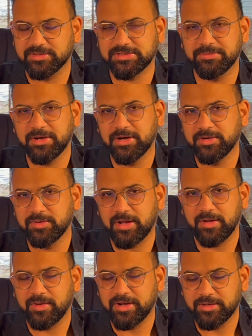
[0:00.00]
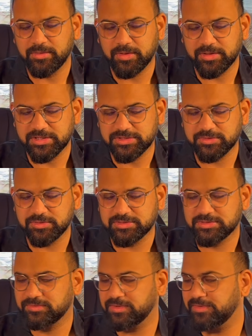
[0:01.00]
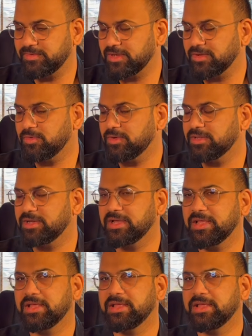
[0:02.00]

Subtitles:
similar to how I do on the shoots, whenever I go on the day,